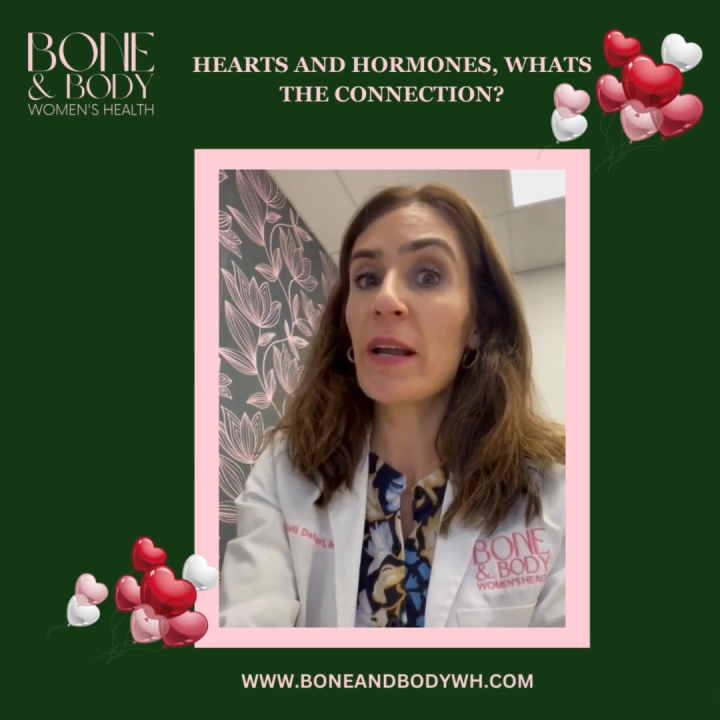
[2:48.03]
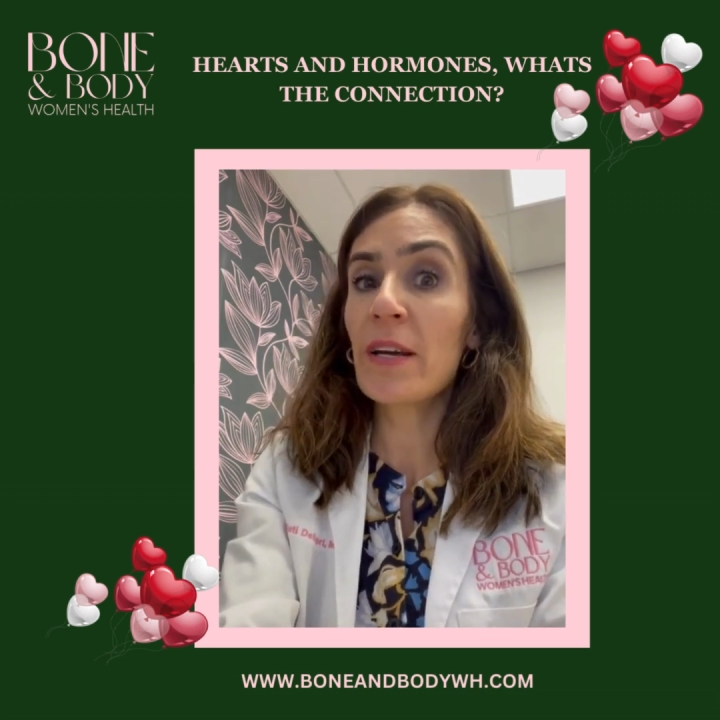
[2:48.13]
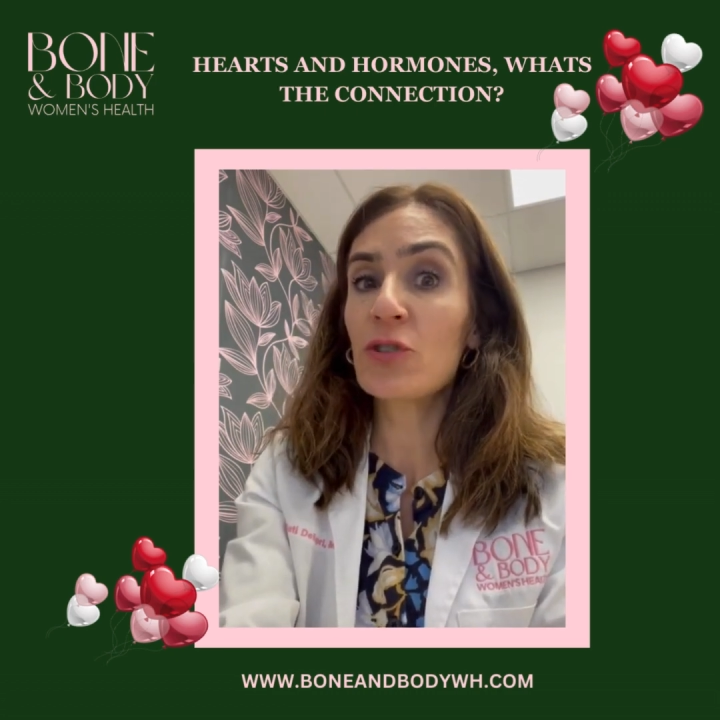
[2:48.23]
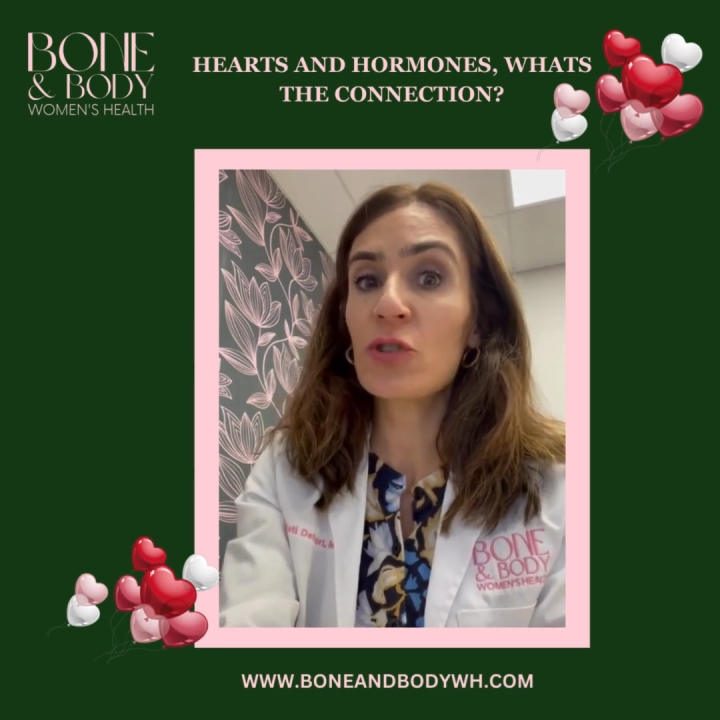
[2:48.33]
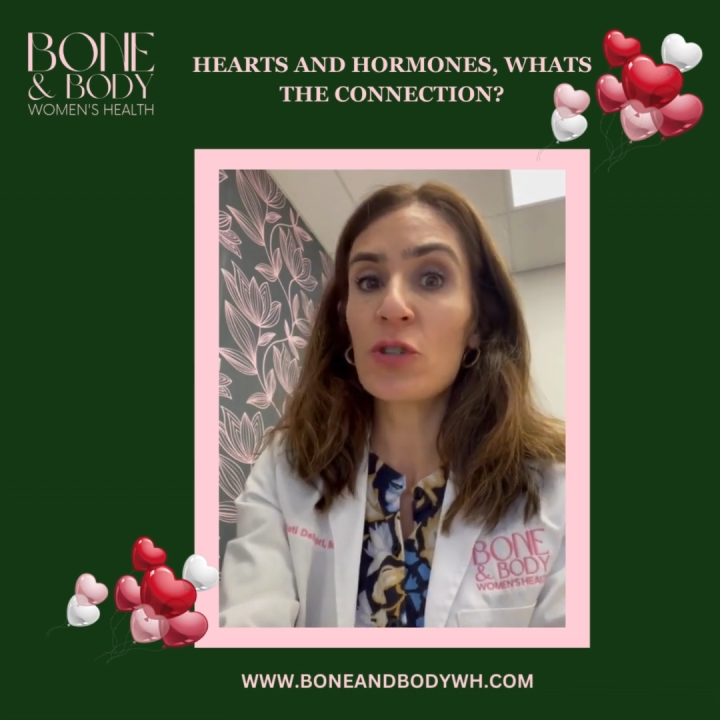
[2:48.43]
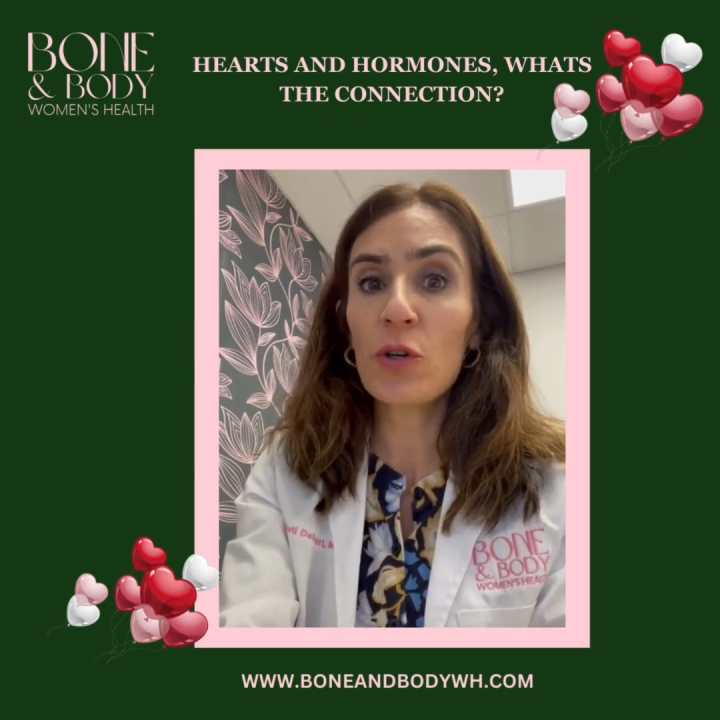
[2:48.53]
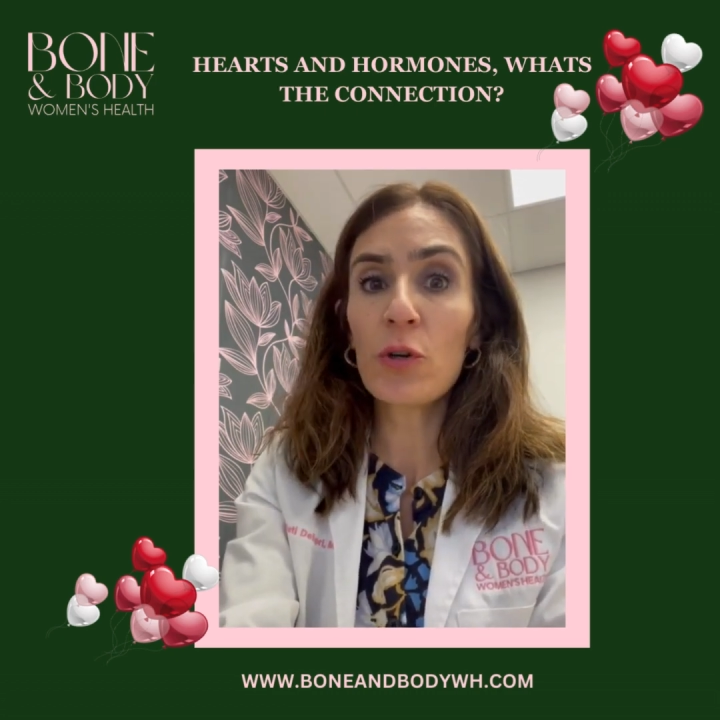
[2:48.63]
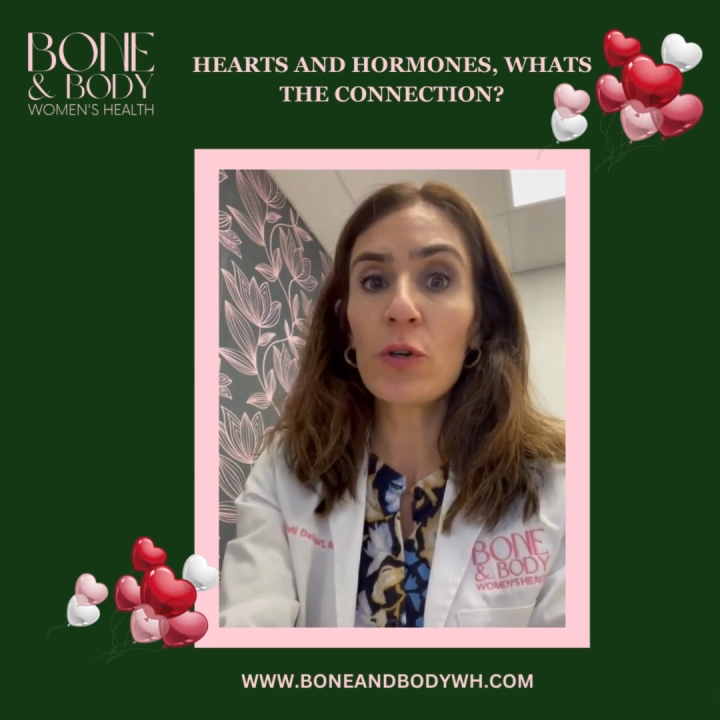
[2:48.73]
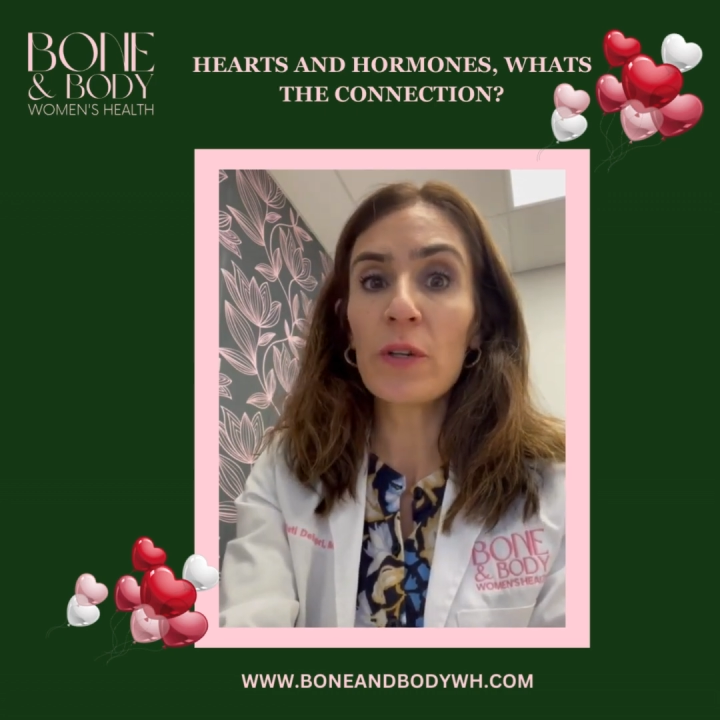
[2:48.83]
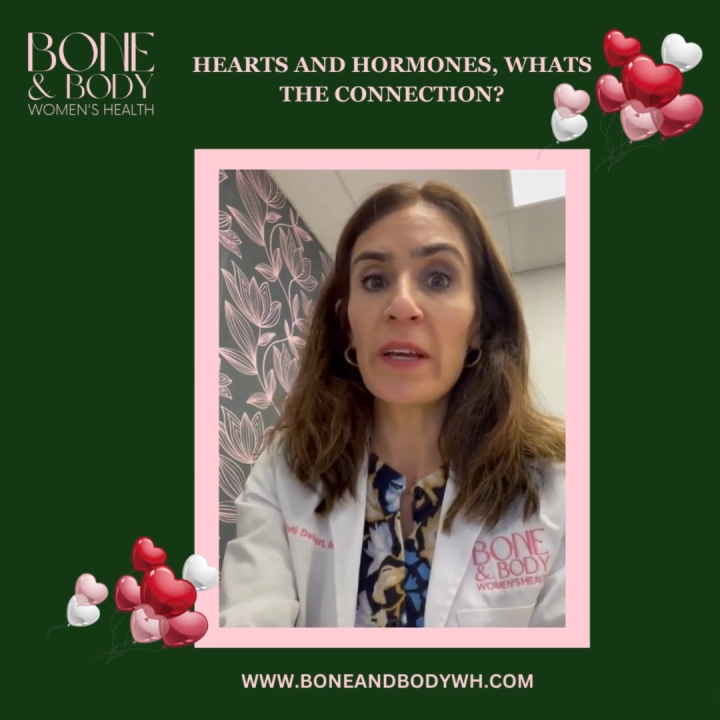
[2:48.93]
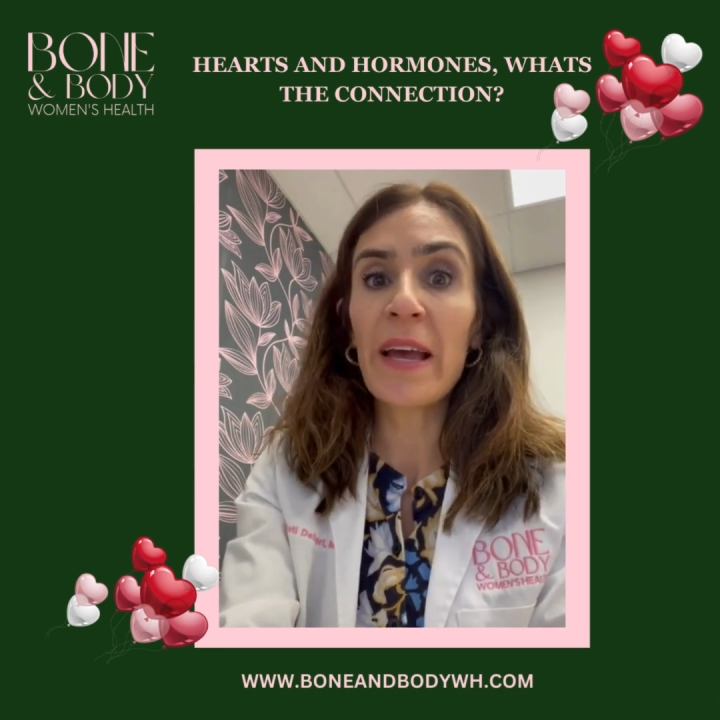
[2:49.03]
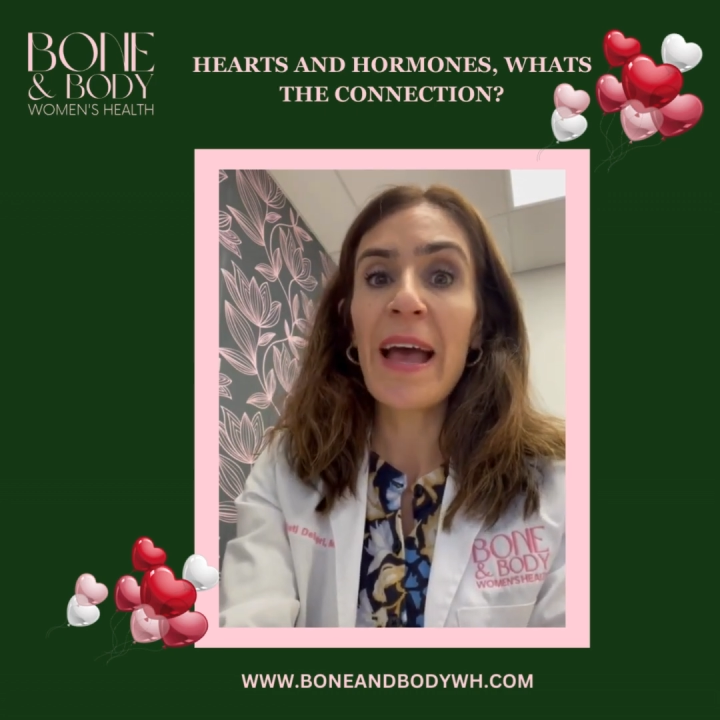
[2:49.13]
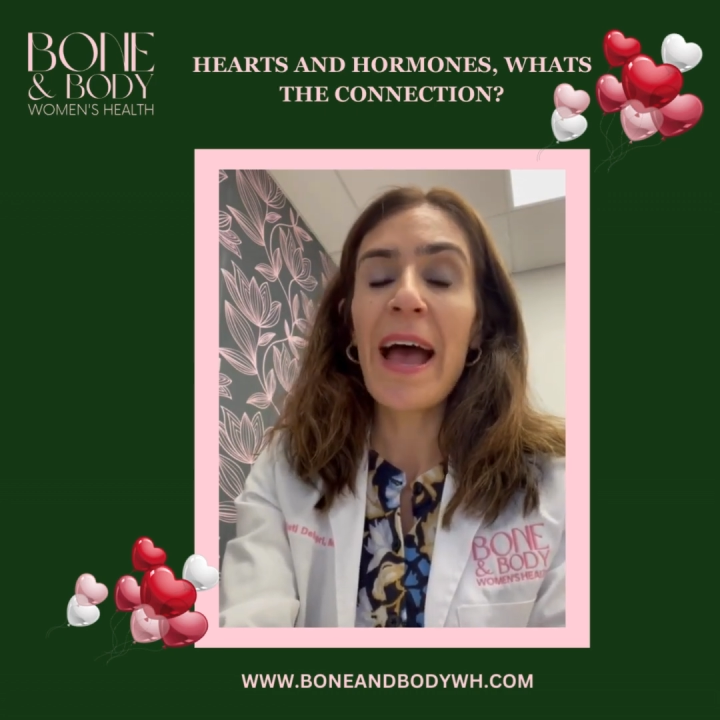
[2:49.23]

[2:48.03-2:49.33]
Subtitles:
estrogen early